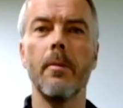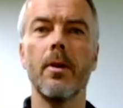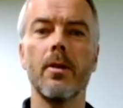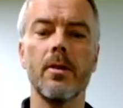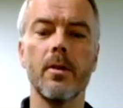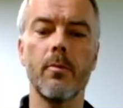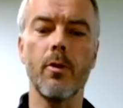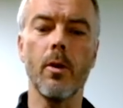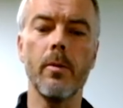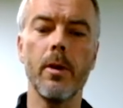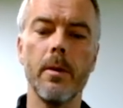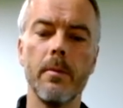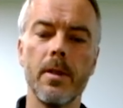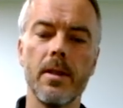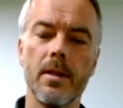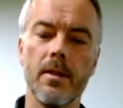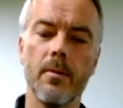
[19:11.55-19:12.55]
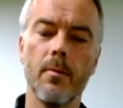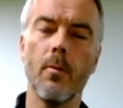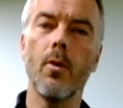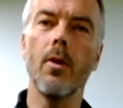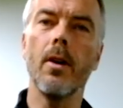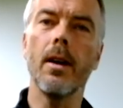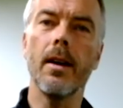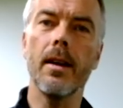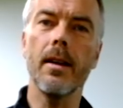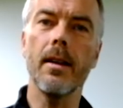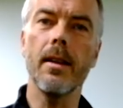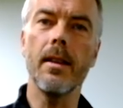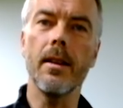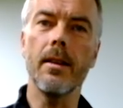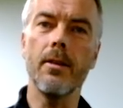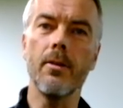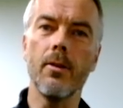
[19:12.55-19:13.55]
Because the problem is more
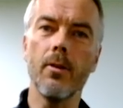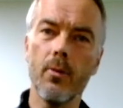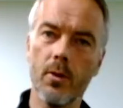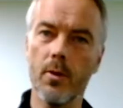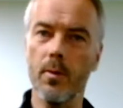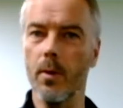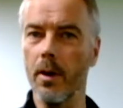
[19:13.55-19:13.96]
likely that you lose